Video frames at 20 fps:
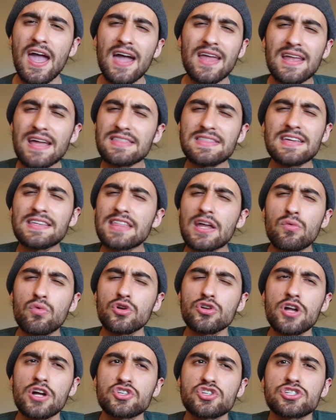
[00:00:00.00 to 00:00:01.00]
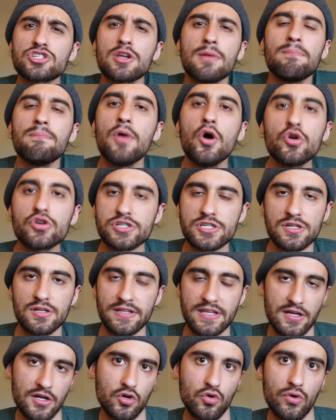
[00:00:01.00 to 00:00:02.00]
and I think that we're not just
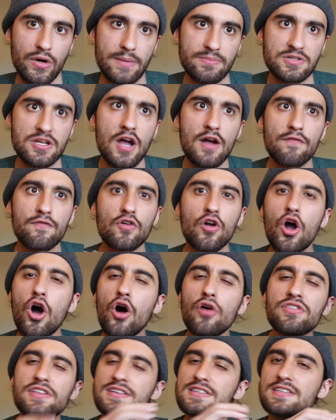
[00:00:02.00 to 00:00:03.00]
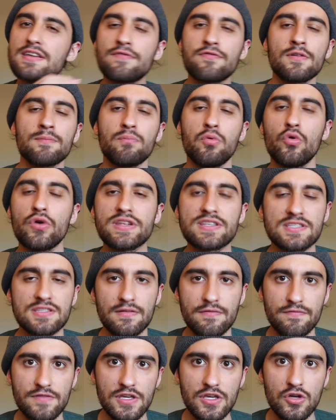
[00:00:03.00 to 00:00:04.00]
emotionally equipped for all these different points
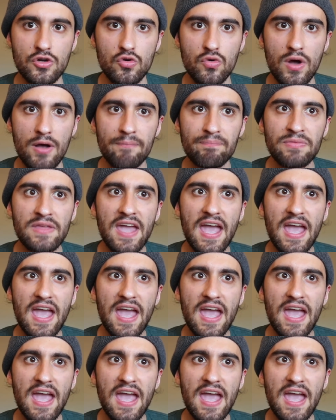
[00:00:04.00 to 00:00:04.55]
of view,